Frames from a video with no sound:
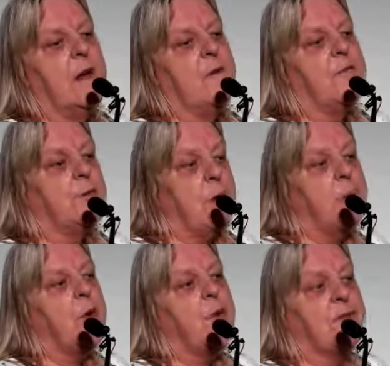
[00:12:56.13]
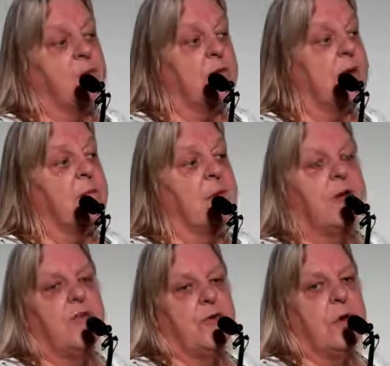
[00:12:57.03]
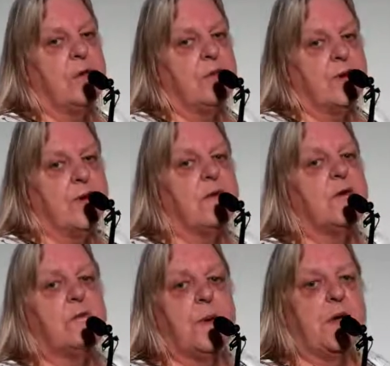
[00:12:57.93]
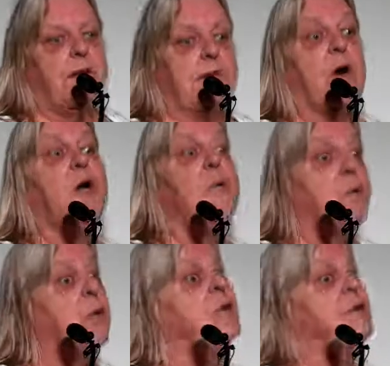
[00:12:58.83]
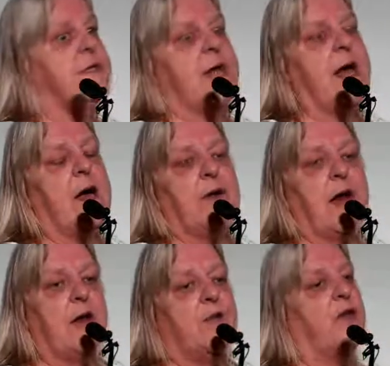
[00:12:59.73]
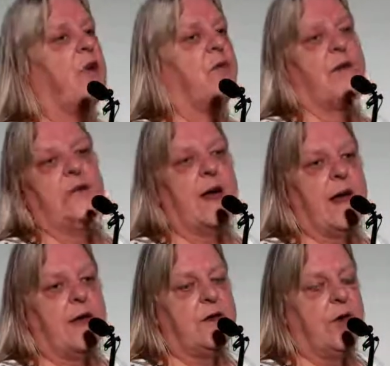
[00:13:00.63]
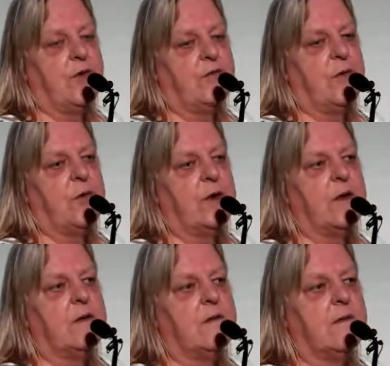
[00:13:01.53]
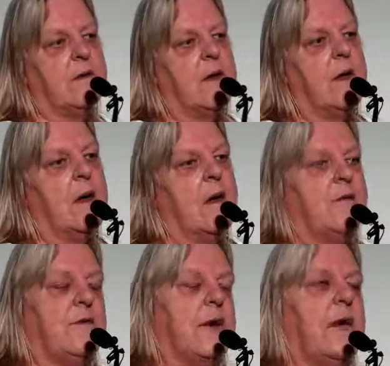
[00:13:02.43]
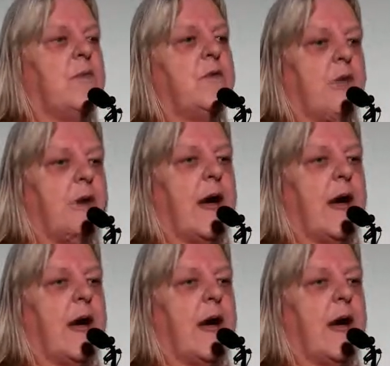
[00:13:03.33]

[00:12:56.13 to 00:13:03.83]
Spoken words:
from a person with a mental illness who'd been so pushed down and told that they had no voice, for him to